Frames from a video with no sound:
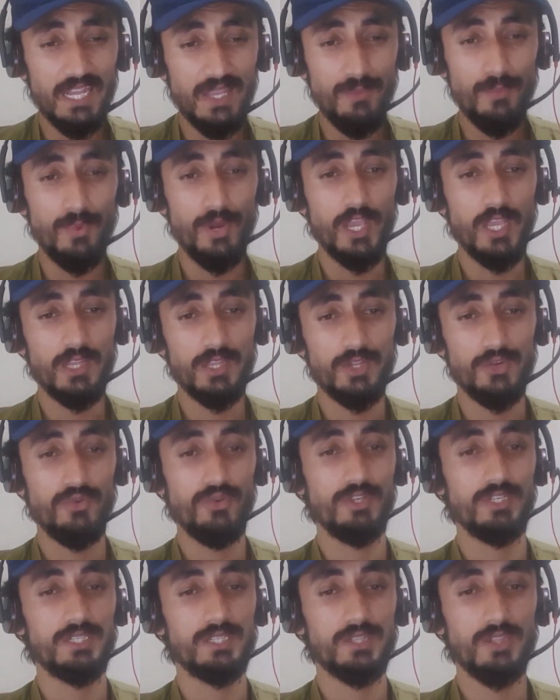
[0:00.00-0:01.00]
any
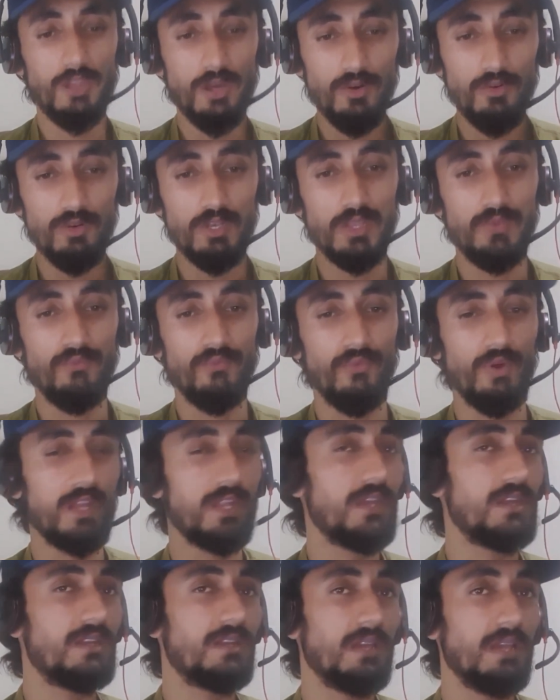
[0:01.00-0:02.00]
breakthrough is thoroughly
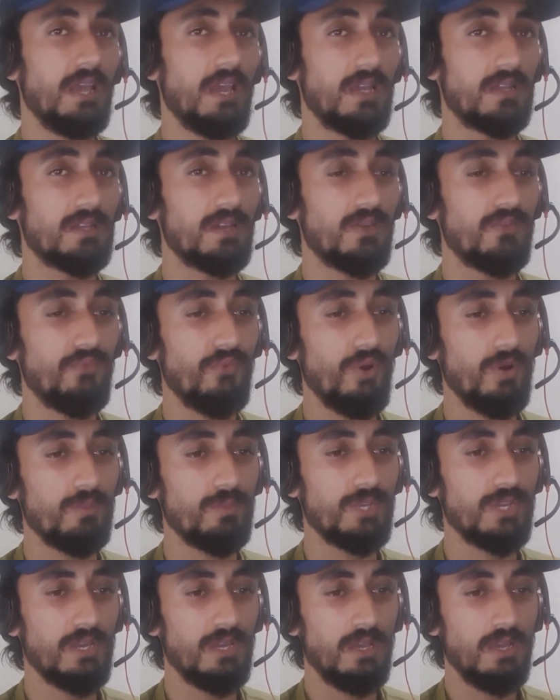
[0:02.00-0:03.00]
vetted and
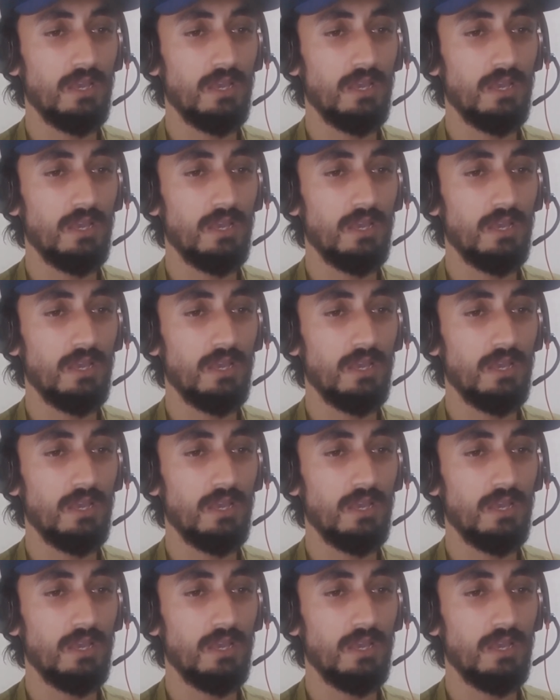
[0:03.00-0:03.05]
confirmed.